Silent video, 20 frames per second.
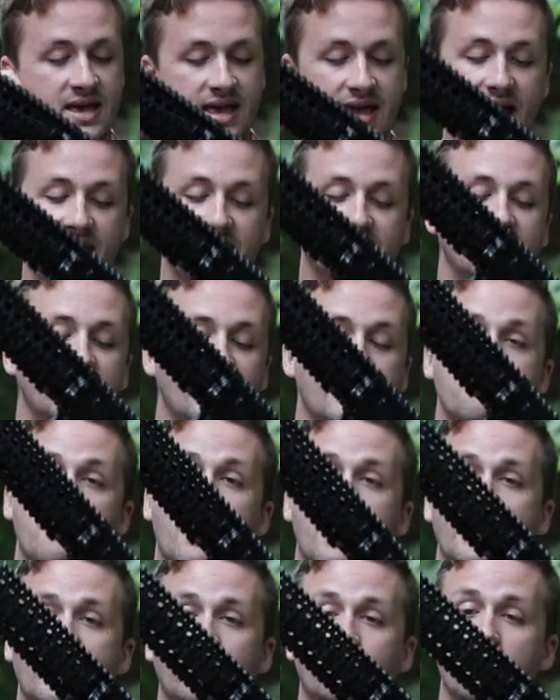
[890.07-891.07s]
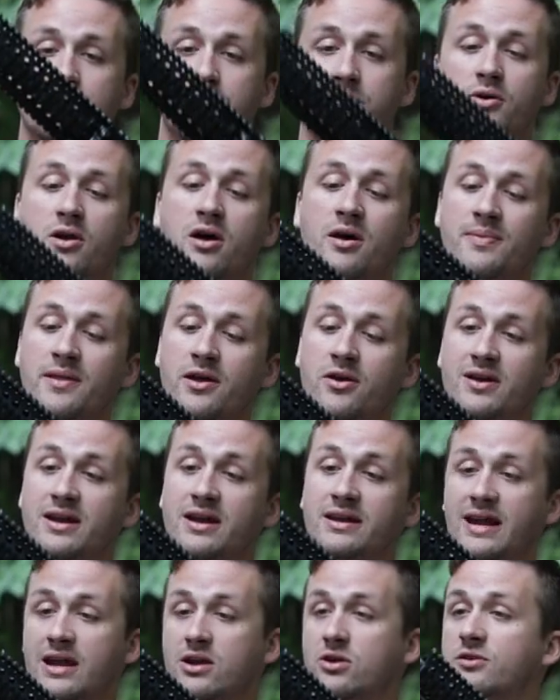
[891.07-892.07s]
It has had a Myad grip put on there and
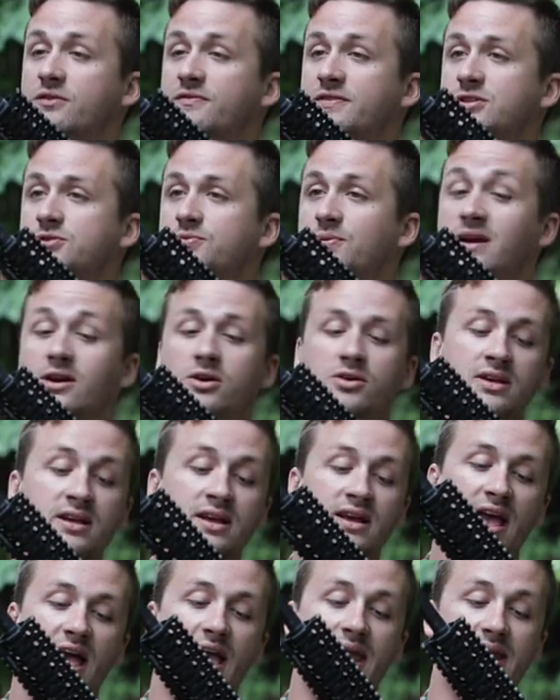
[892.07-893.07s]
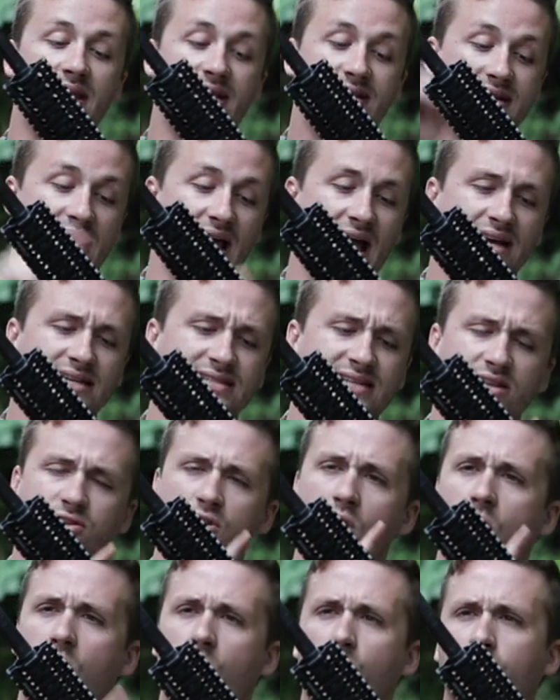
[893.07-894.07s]
a Daniel Defense rail, and it has had
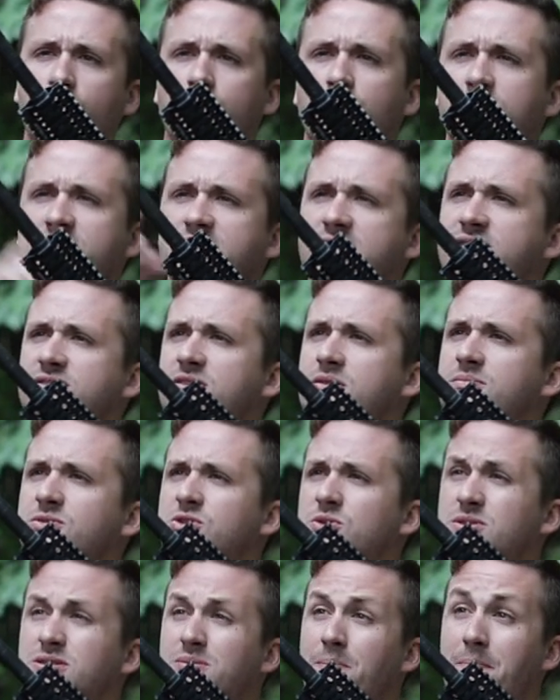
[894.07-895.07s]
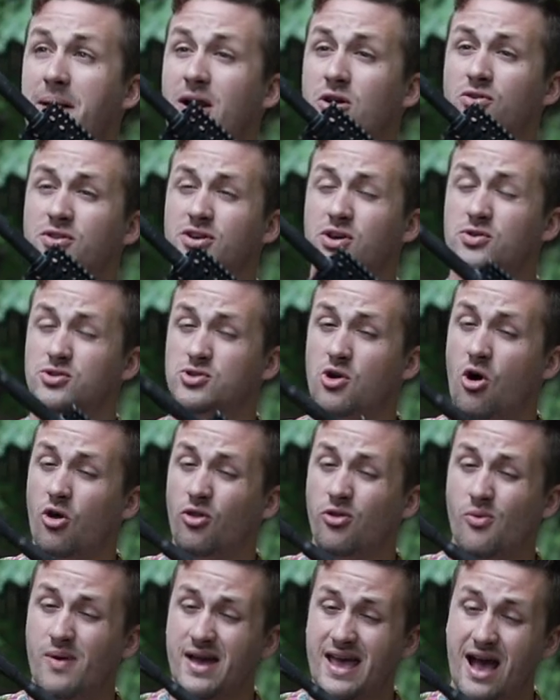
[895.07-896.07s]
the older system, so it's a barrel that goes
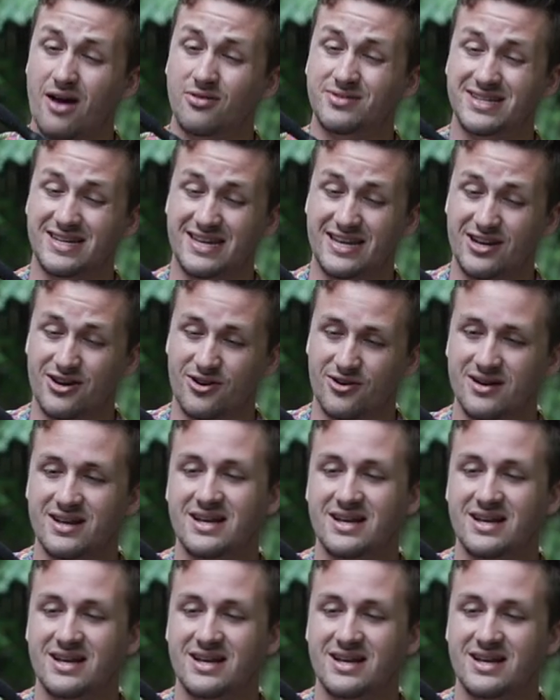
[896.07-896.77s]
all the way out to here.